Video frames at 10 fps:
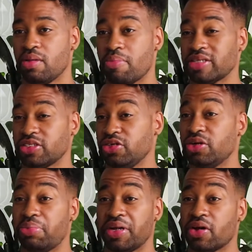basically you're
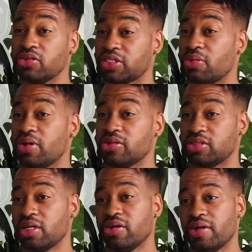dependent on someone
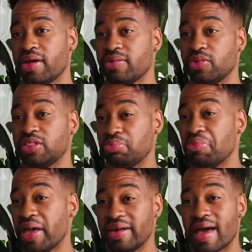else's internet, which
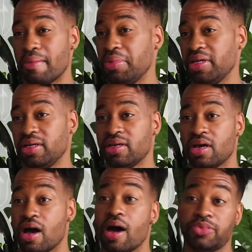may not be
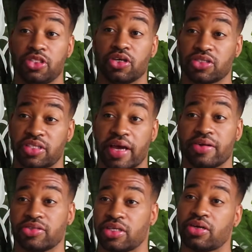up to your
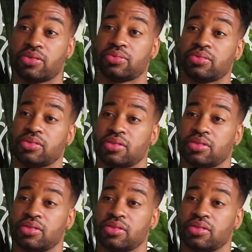standards at home. No